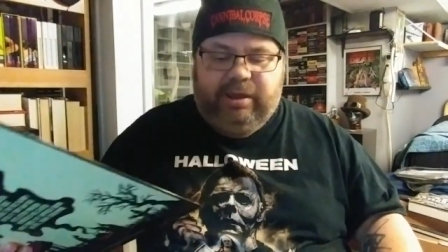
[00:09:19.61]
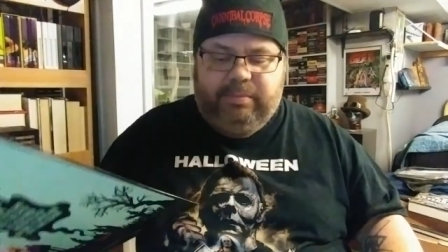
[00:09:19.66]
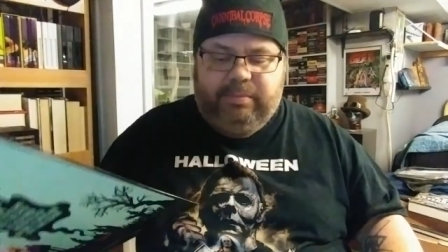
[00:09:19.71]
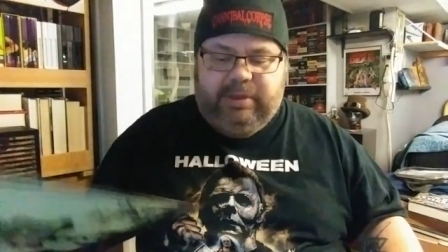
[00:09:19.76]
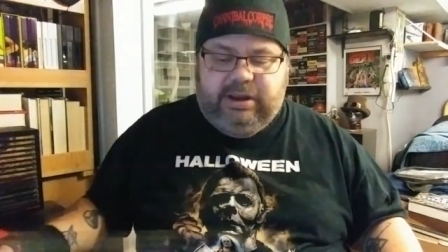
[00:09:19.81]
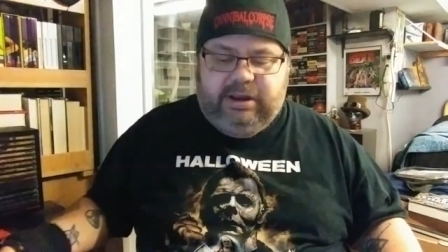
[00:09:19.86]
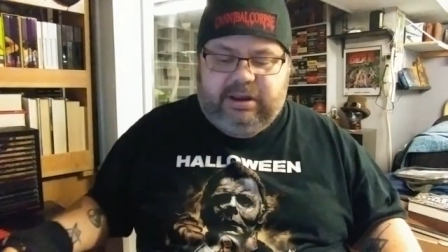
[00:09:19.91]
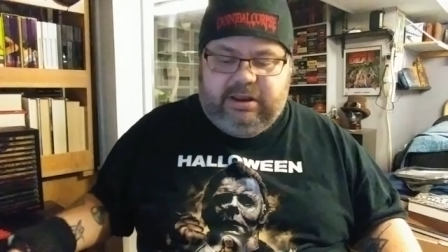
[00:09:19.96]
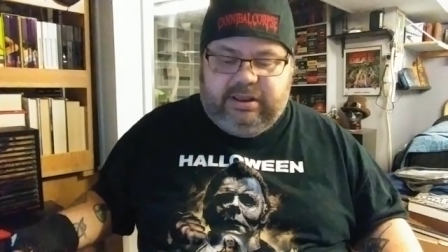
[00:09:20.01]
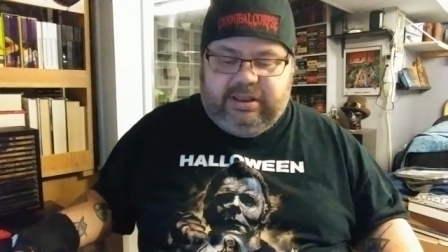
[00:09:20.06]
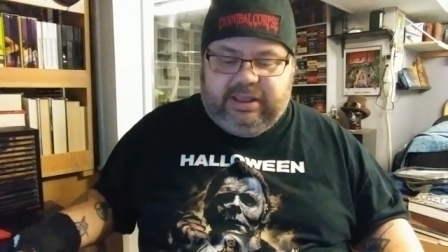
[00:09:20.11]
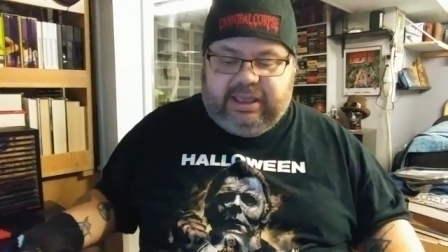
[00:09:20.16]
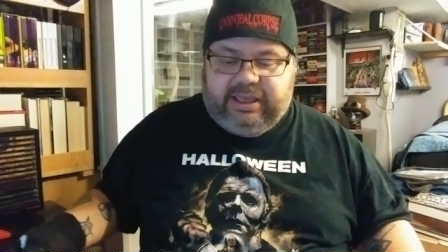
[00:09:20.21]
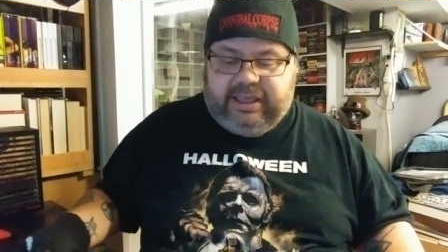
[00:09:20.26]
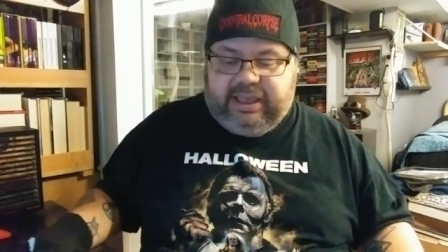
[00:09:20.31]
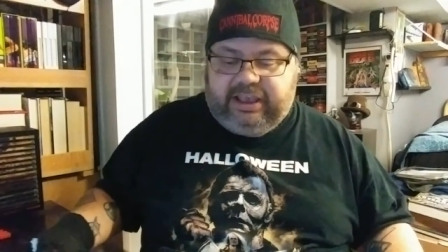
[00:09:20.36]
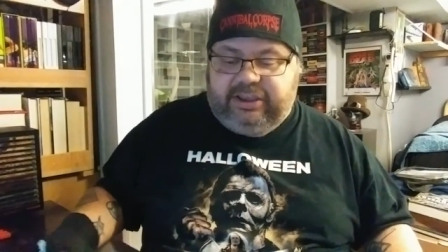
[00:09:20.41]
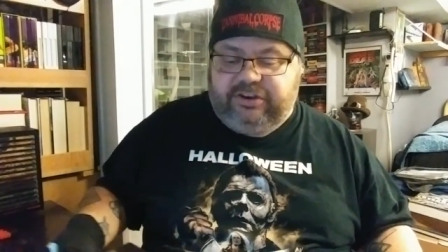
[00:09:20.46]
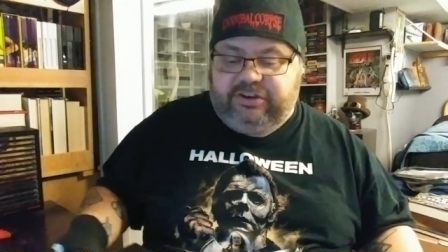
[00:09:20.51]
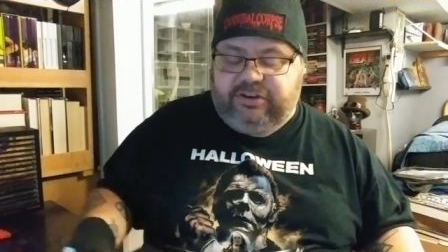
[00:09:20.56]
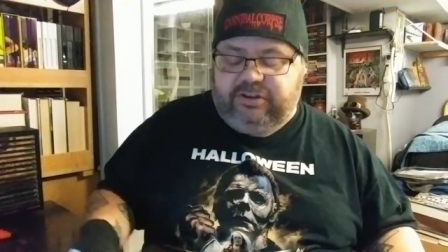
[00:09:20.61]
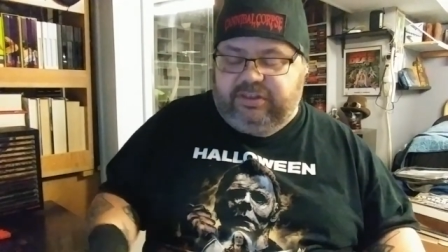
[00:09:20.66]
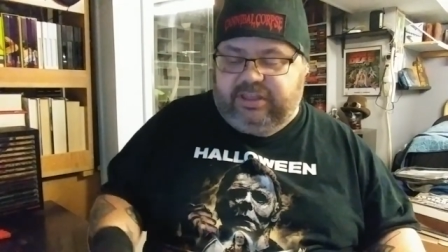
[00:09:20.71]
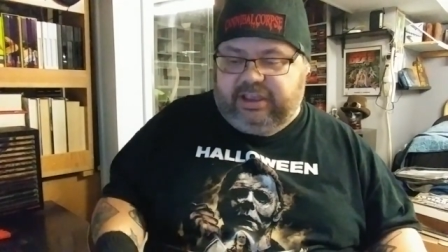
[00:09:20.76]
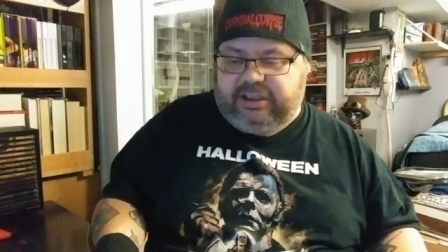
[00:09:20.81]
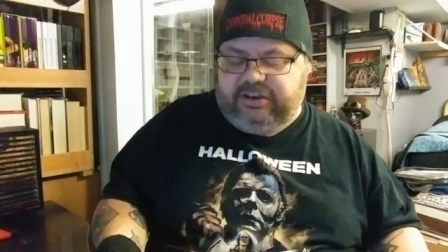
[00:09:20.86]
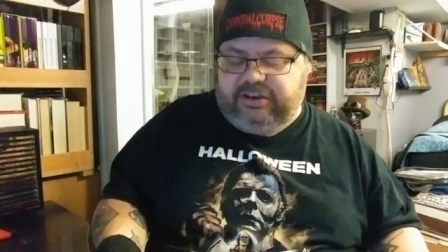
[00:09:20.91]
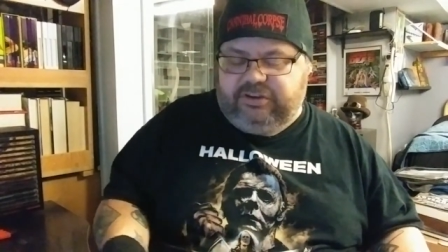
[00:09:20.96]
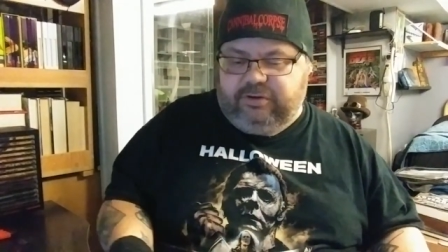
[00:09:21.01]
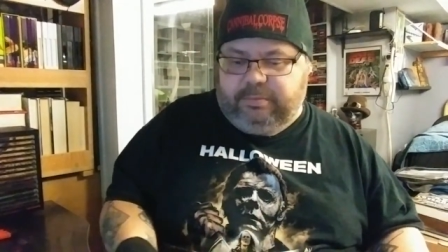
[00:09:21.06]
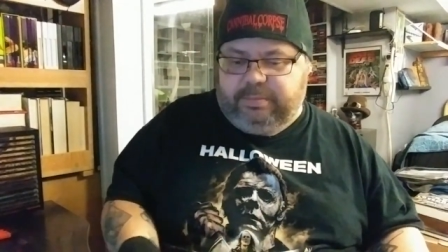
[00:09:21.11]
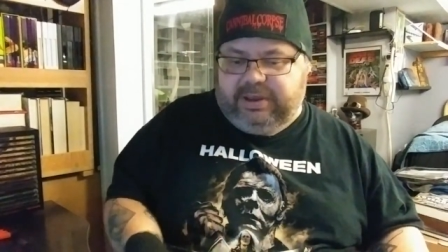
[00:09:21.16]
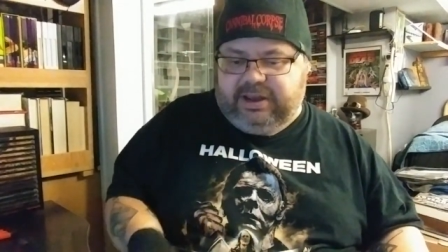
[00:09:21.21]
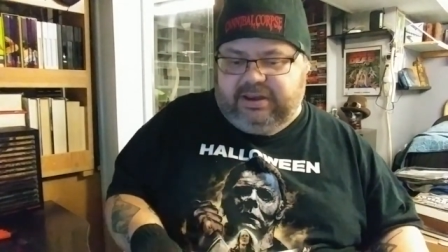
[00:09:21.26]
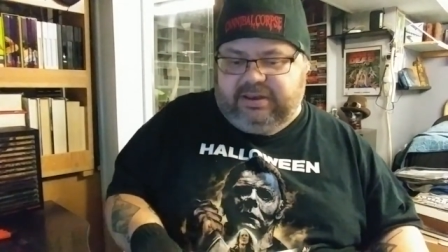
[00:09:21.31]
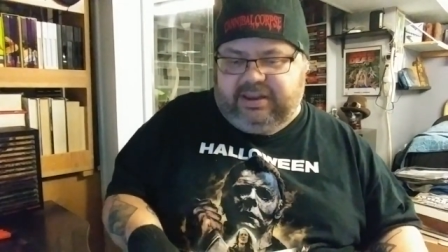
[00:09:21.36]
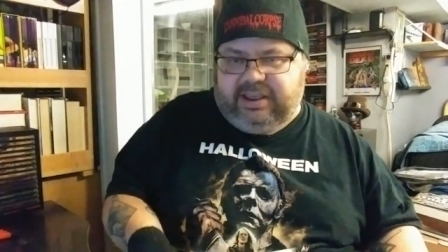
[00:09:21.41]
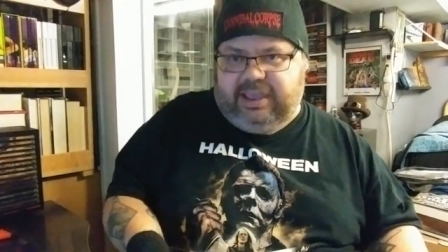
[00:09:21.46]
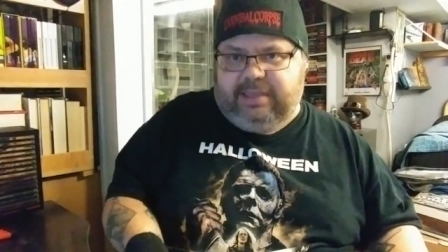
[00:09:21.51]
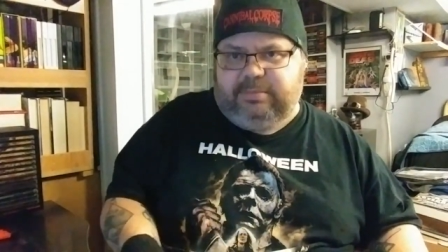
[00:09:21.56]
I mean, that could do a bit
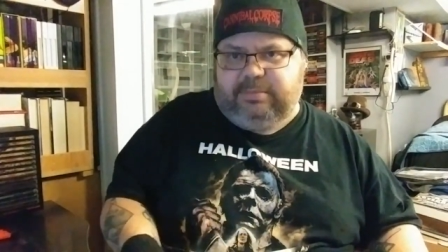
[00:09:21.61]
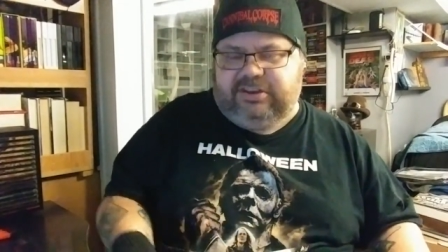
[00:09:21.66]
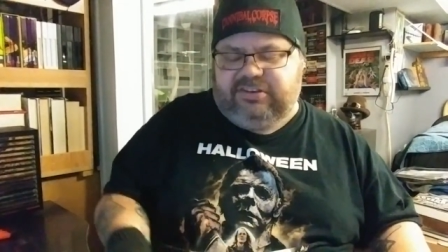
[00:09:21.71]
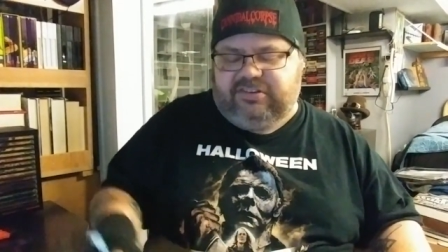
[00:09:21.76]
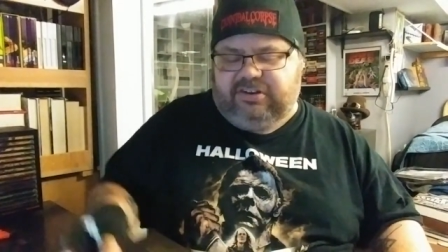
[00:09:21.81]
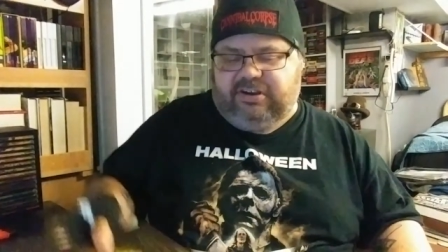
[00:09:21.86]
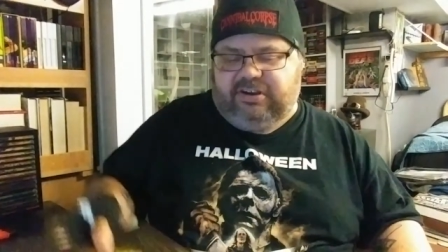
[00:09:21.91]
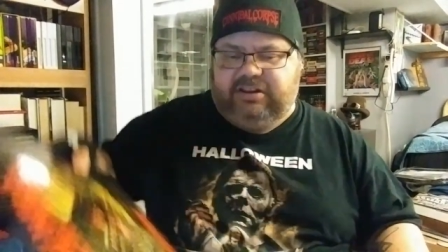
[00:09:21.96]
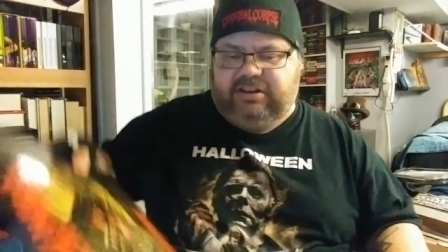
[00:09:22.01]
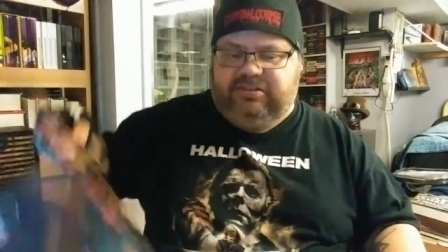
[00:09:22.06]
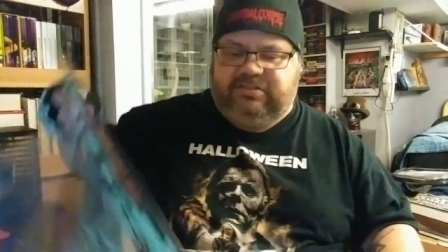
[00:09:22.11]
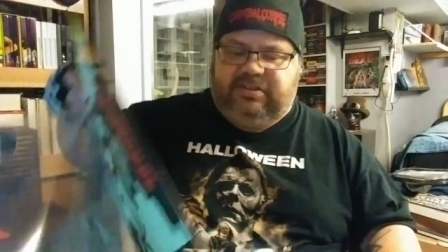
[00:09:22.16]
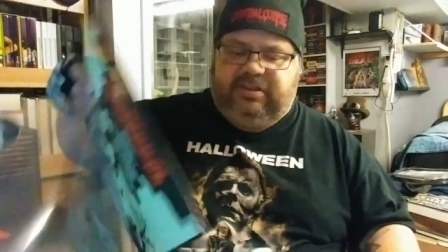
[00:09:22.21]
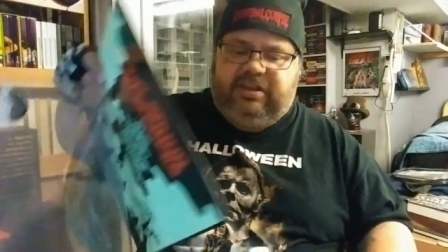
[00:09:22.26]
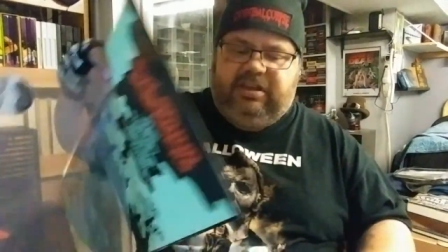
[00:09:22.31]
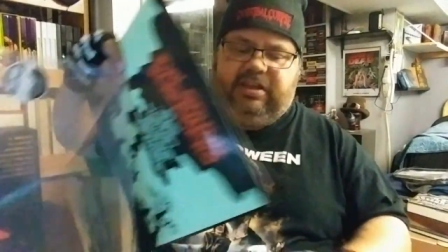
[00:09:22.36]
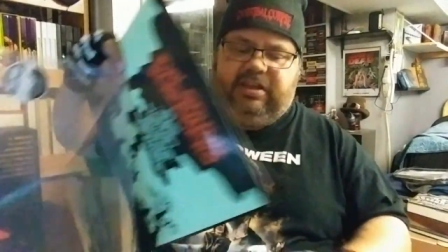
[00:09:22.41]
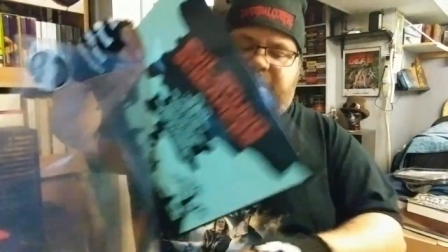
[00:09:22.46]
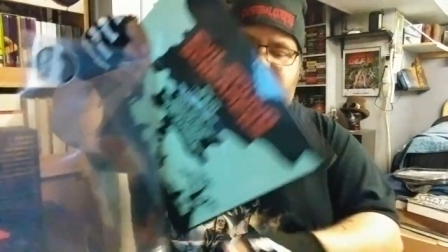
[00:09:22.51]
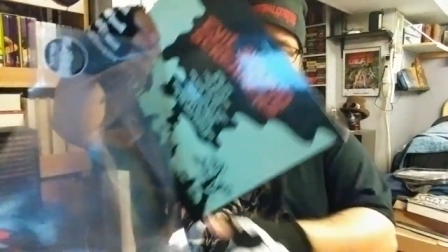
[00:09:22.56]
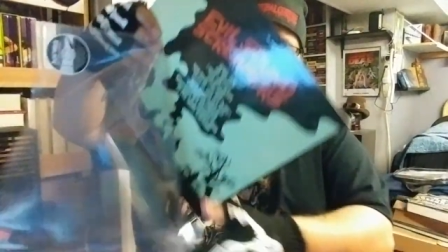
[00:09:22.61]
of damage, honestly.